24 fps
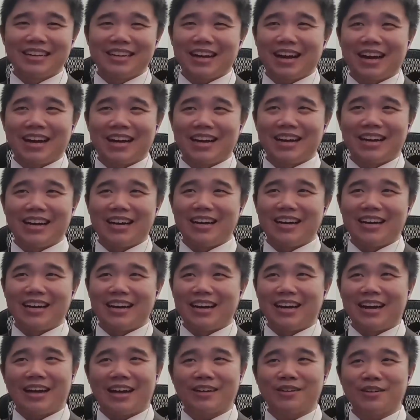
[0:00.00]

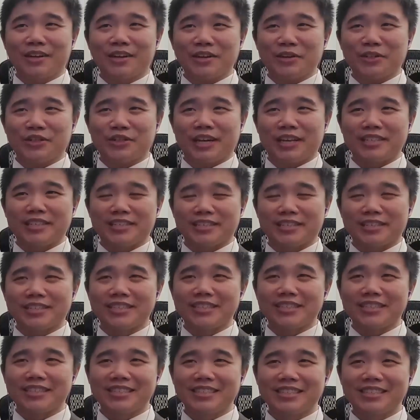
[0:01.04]
I don't like your chances.